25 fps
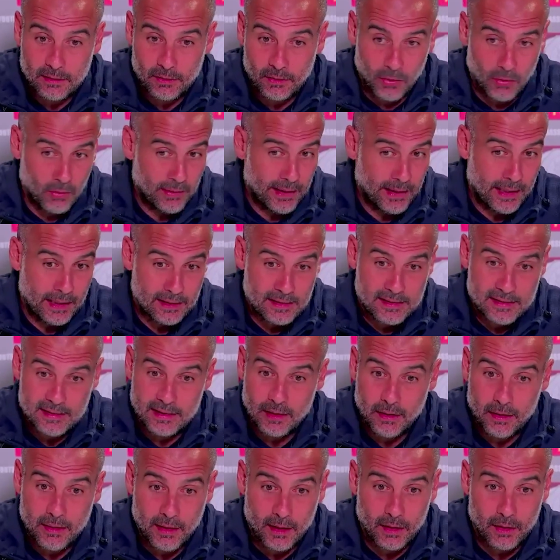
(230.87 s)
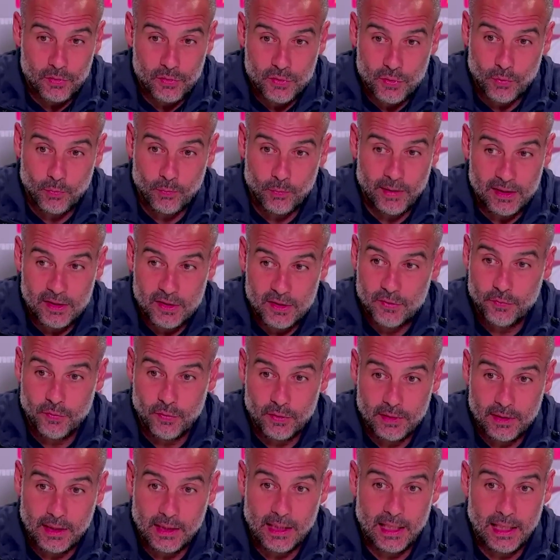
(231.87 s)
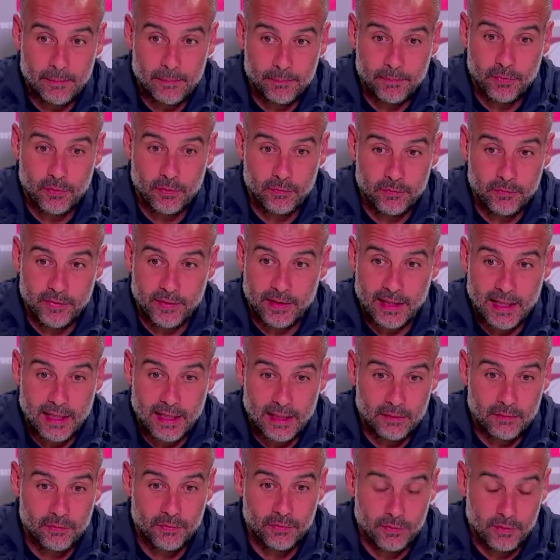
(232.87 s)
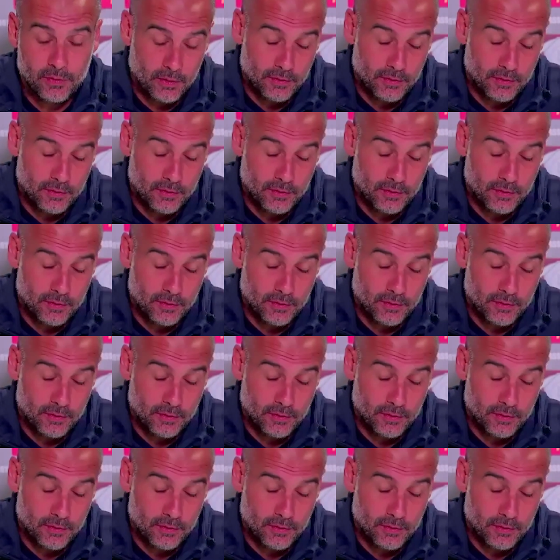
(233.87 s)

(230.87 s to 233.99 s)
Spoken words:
Only I can say thank you so much for the club, from Ferran,